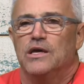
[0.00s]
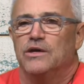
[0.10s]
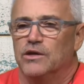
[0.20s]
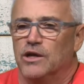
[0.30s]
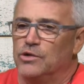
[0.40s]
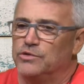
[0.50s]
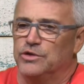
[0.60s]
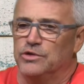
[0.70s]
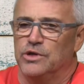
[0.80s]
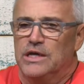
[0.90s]
you know,
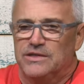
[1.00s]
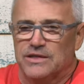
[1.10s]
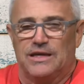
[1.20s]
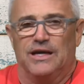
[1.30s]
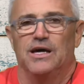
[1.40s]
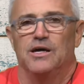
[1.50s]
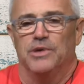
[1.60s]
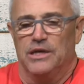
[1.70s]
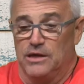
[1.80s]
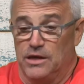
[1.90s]
to come,
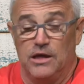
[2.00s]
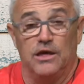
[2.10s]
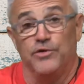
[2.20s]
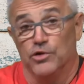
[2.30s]
and if